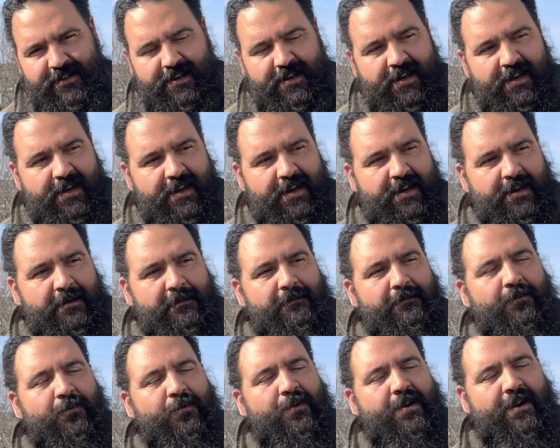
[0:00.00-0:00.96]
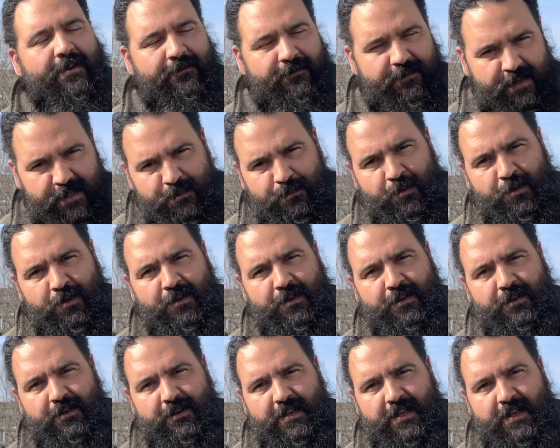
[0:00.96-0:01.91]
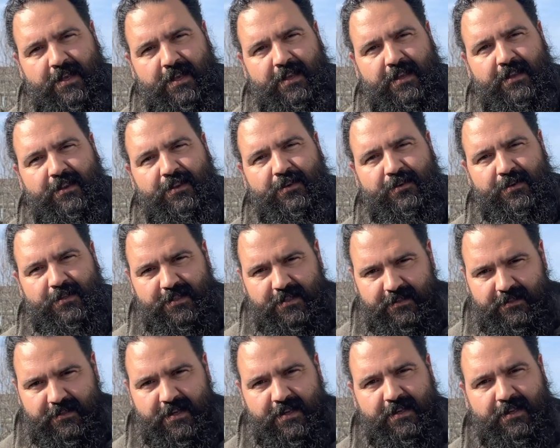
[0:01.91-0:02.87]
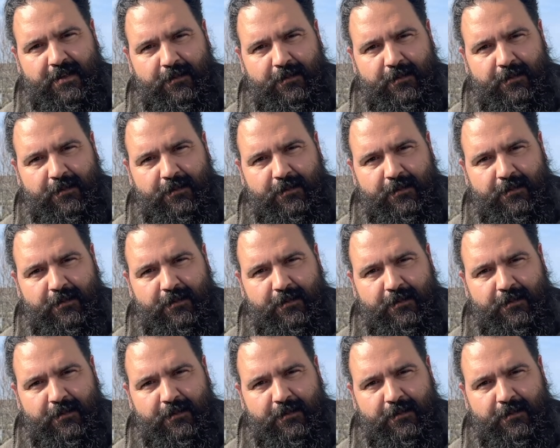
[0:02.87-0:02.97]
We're on Facebook, and there is a site,